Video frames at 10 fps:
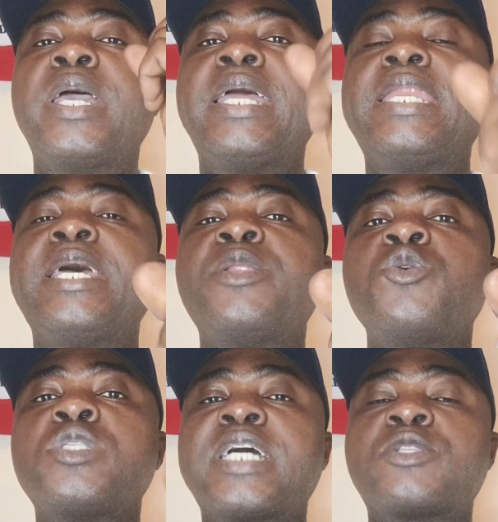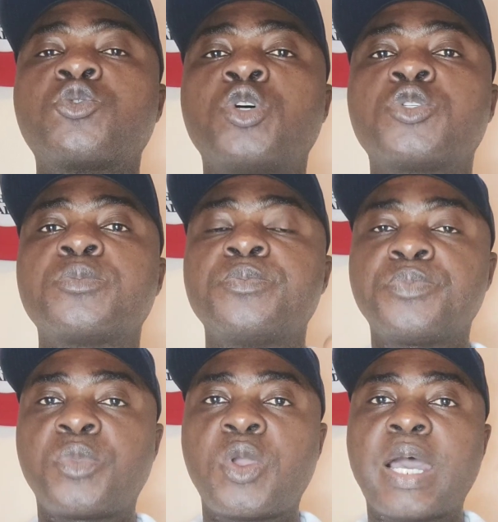and then you start what?
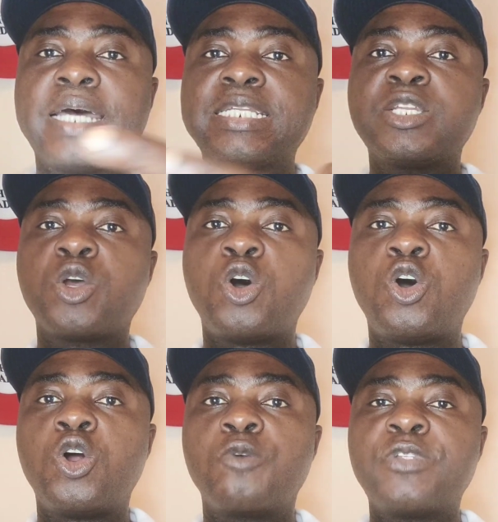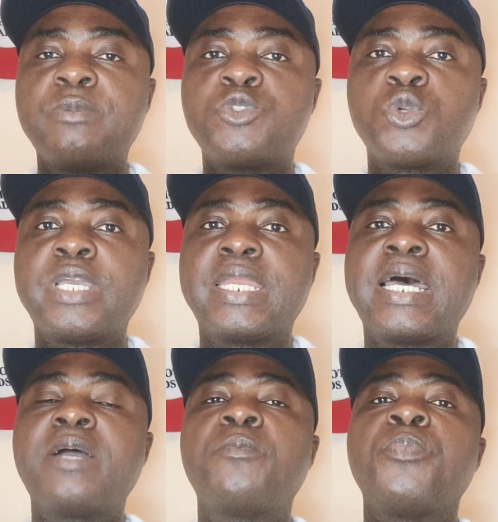Adding all of them
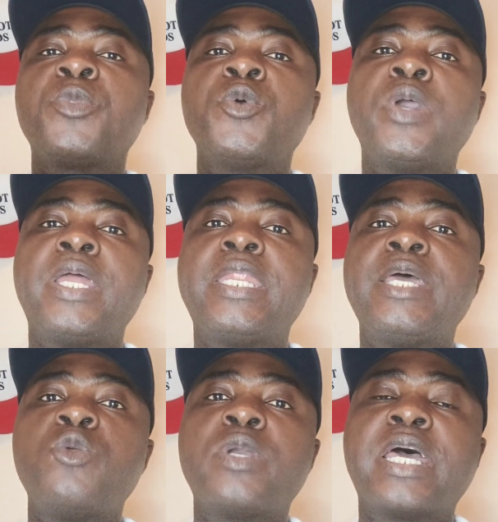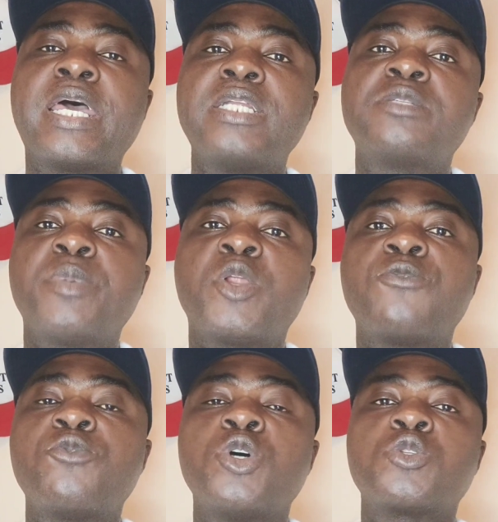together, and then you get a little bit
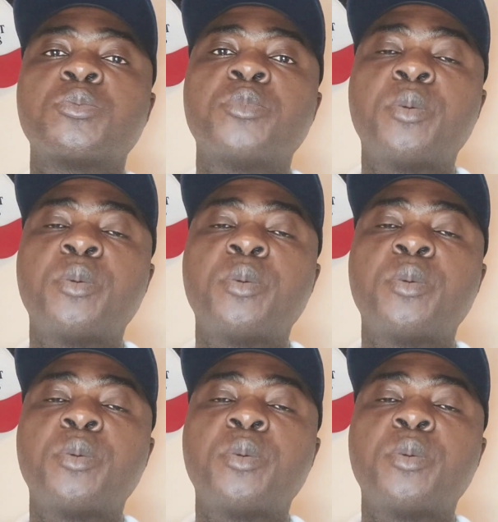of what?